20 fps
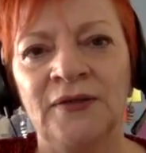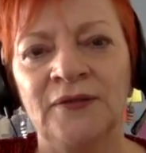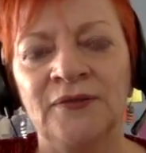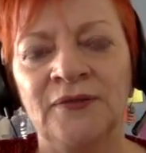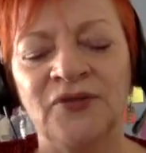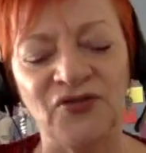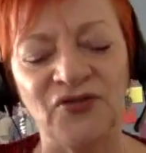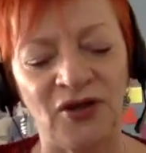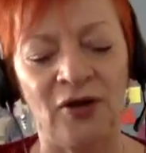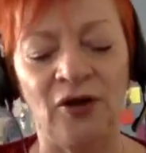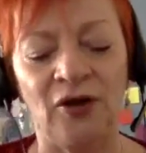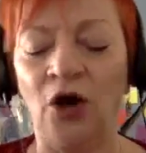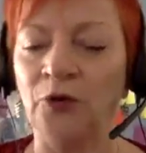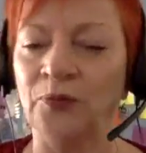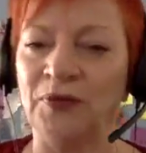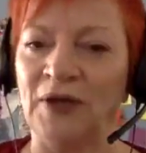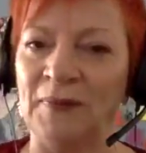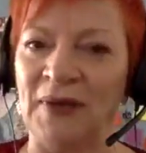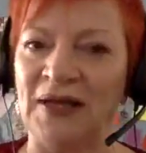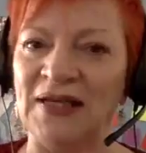I
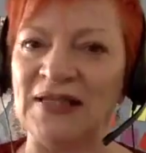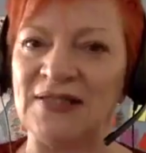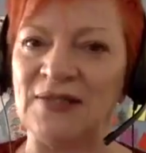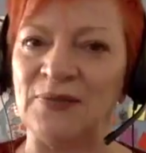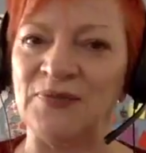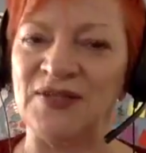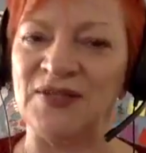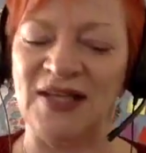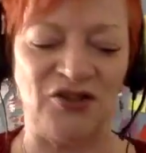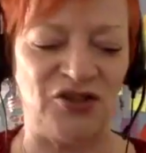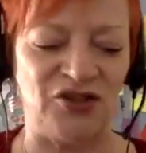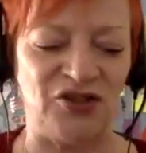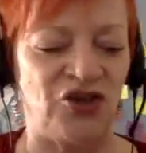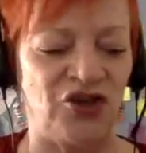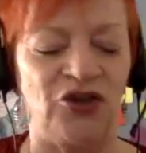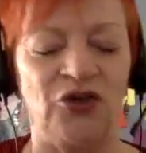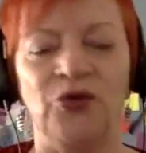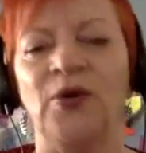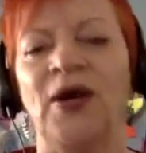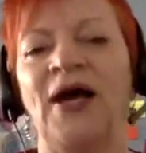hope that makes some sense
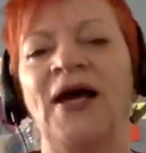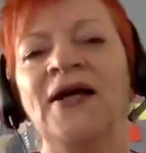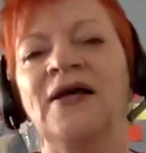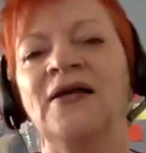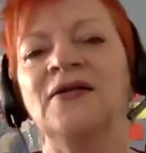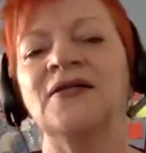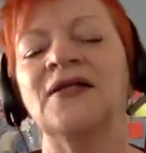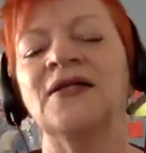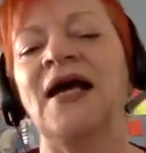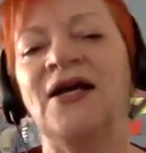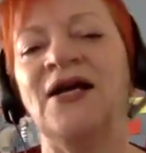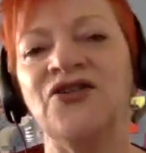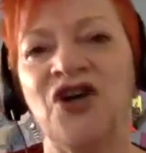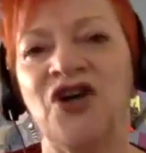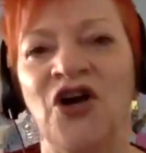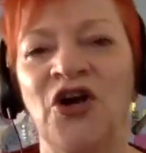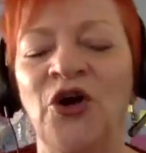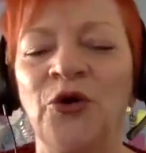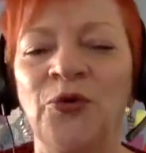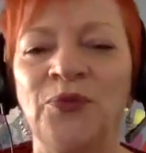to you. And Kate,
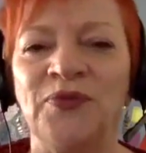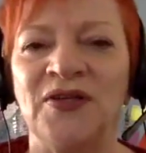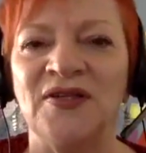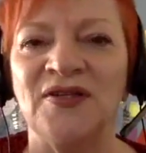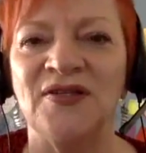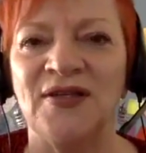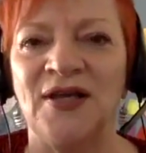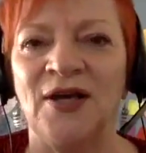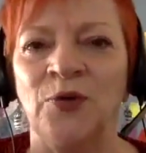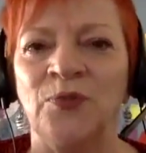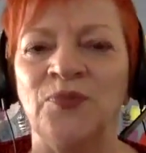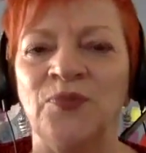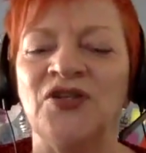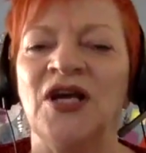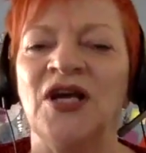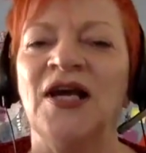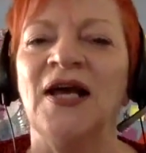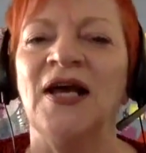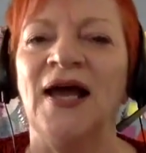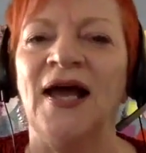I hope this helped
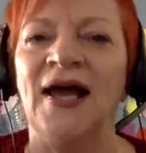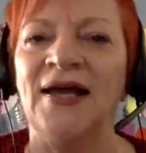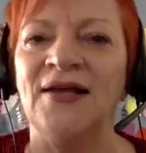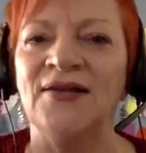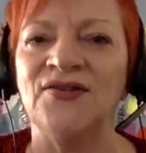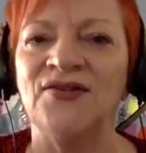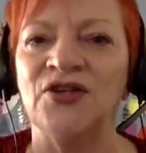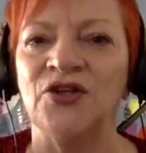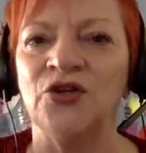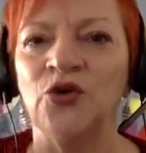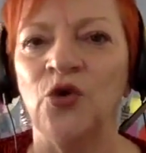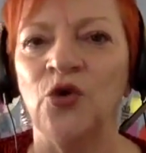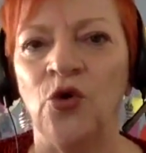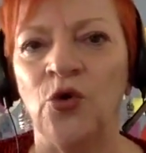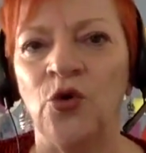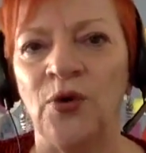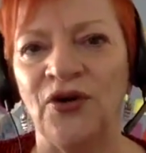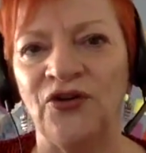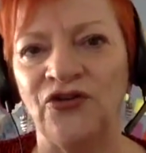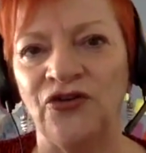answer your
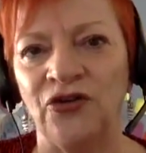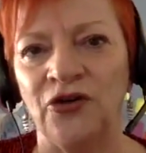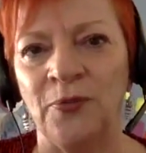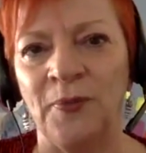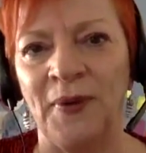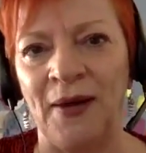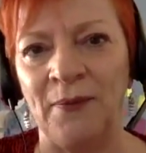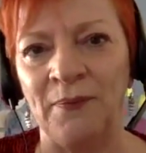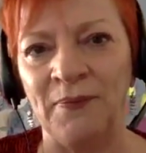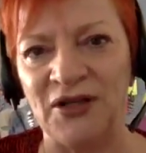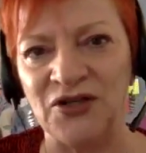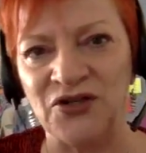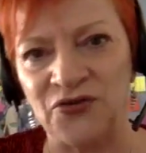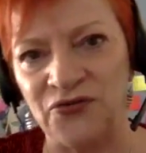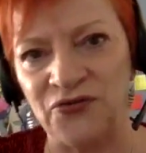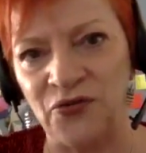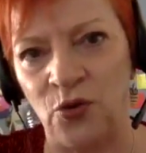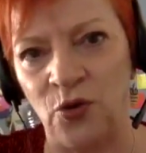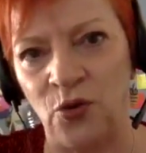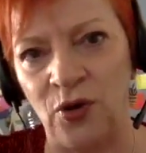question about
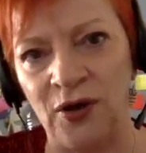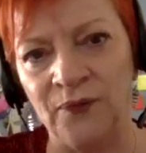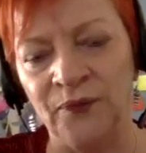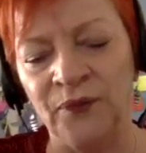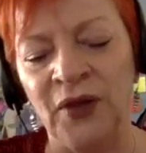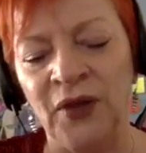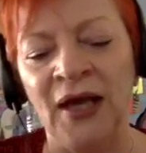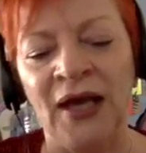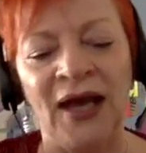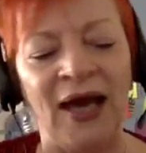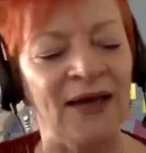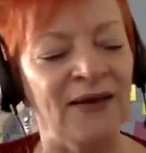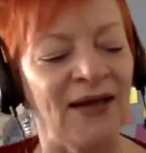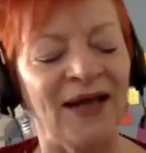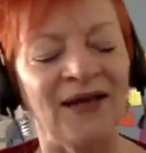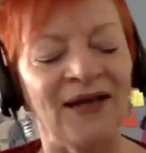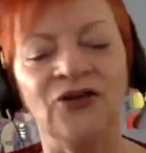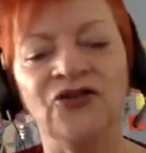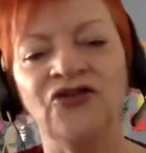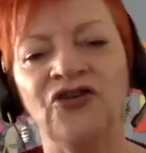metaphor.
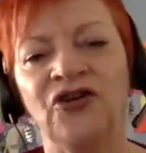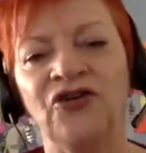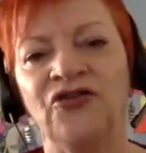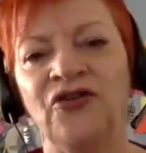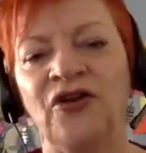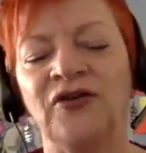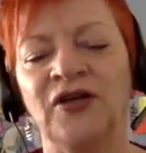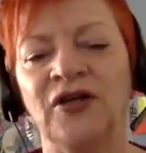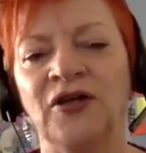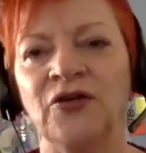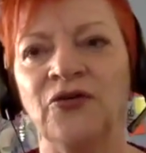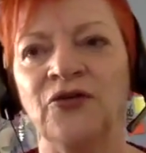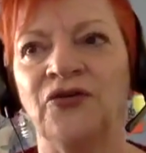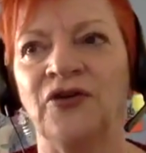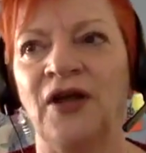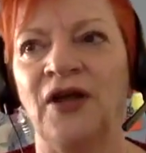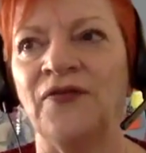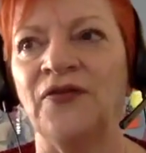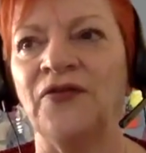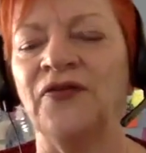Analogies, I think, is
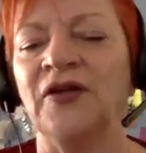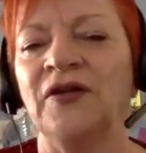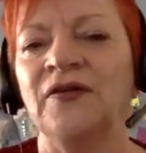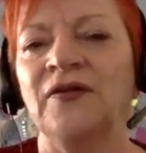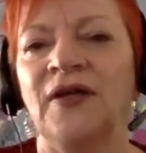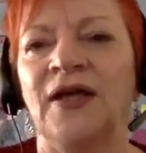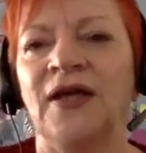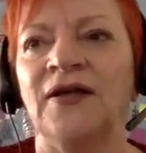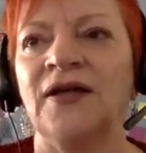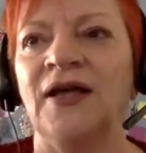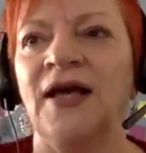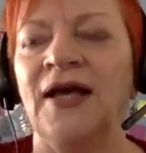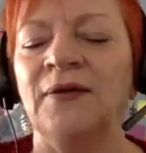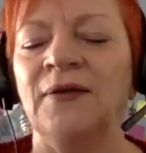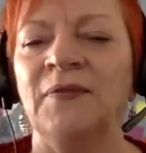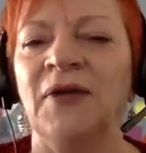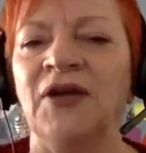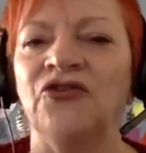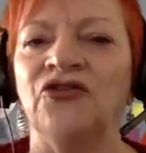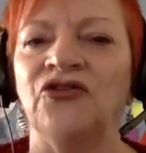another thing that
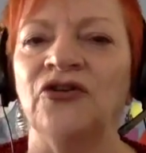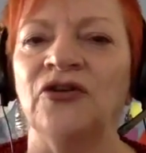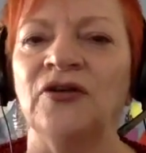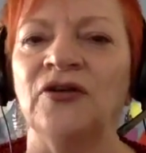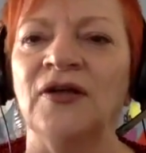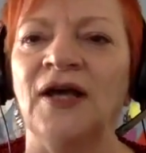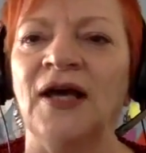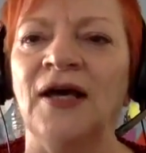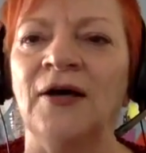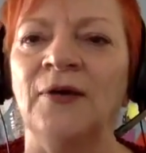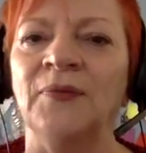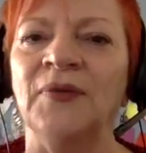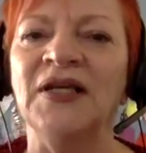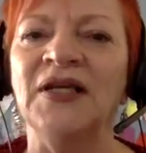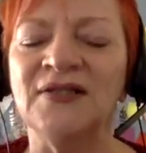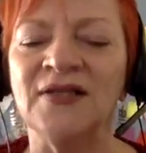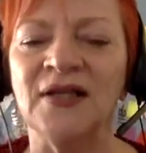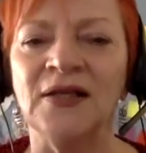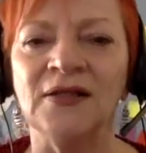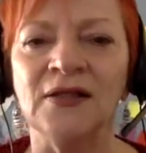Kate mentioned.
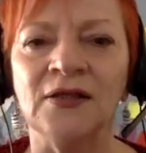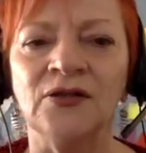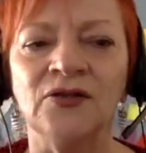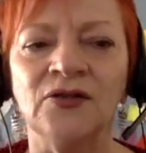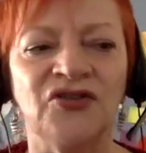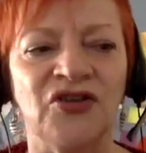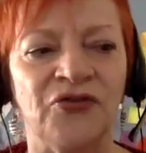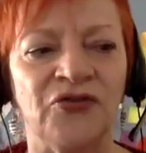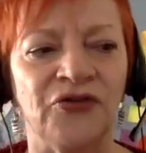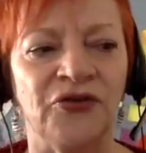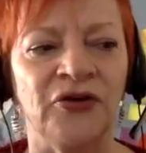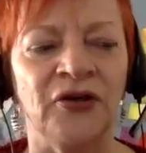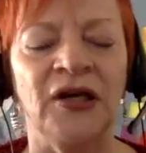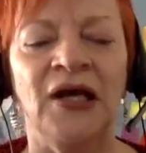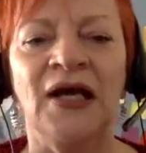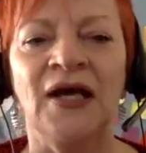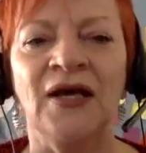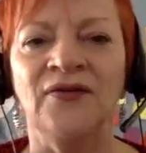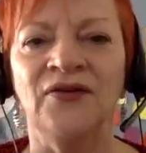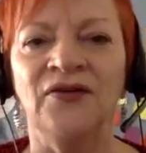It's a little different.
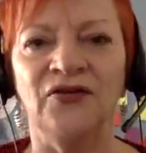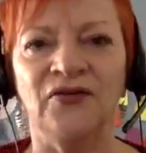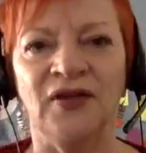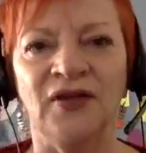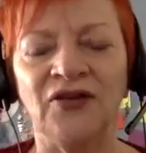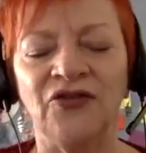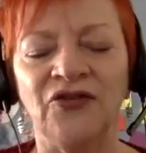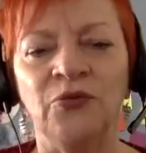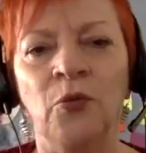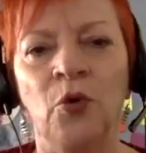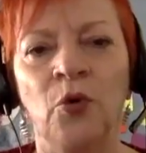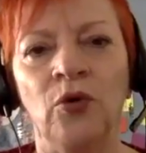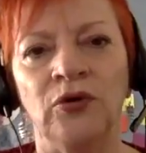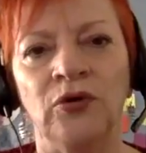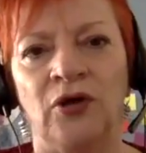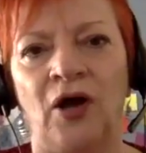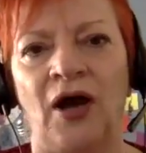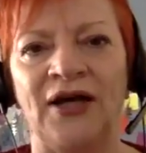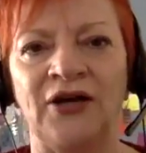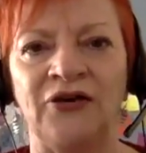That's more
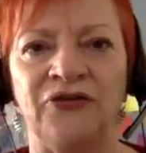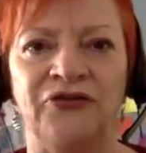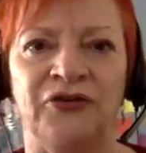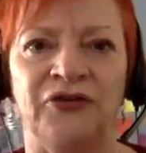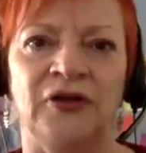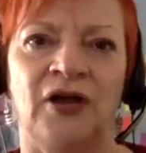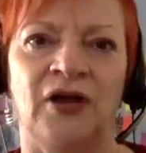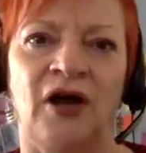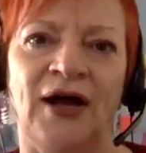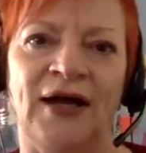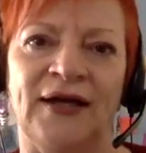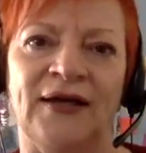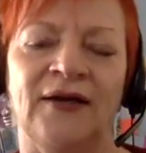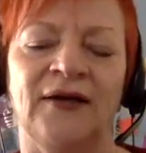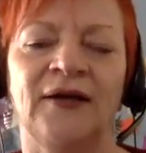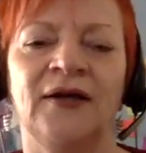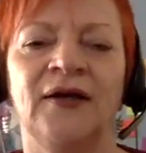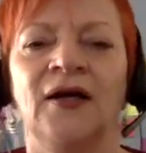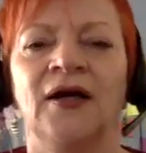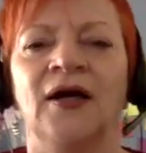like for
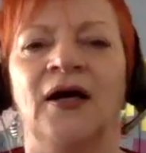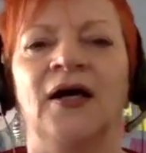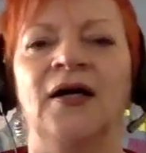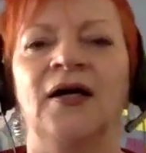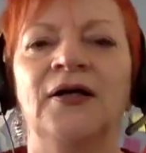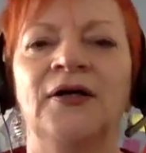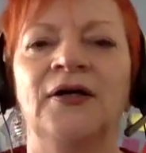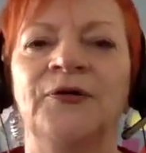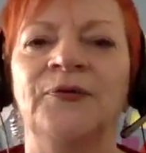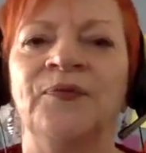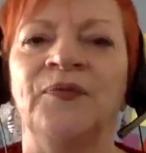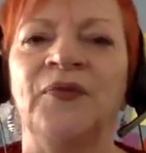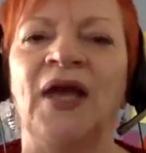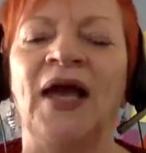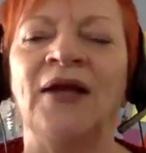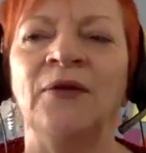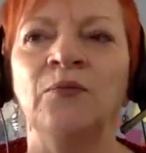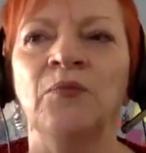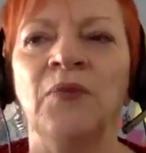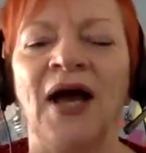like,
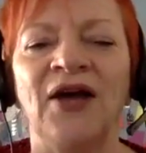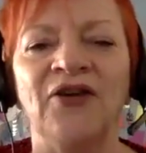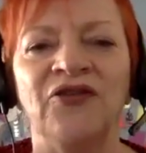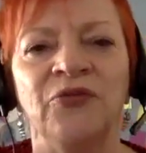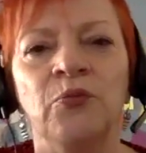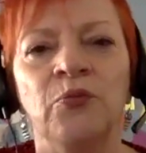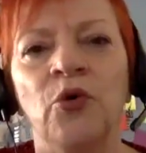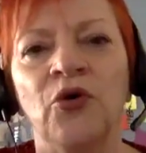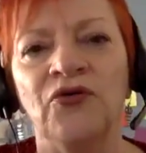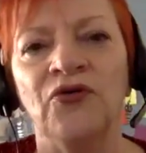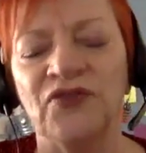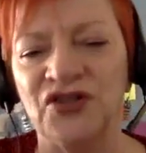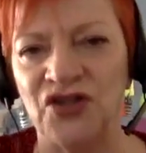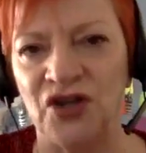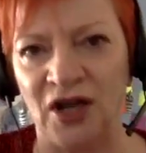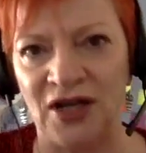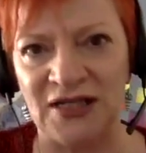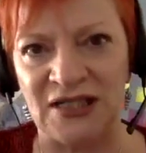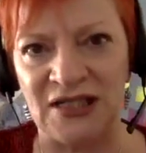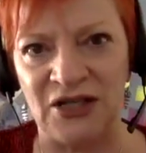and has more of a
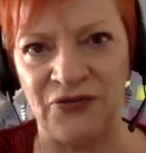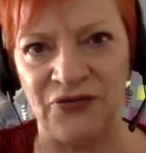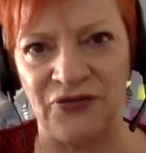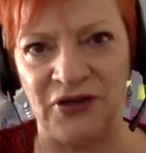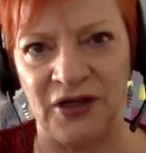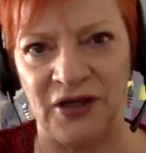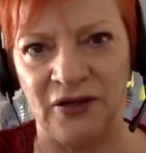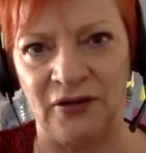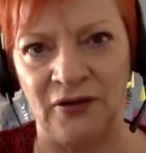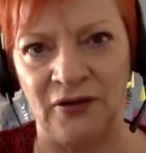scientific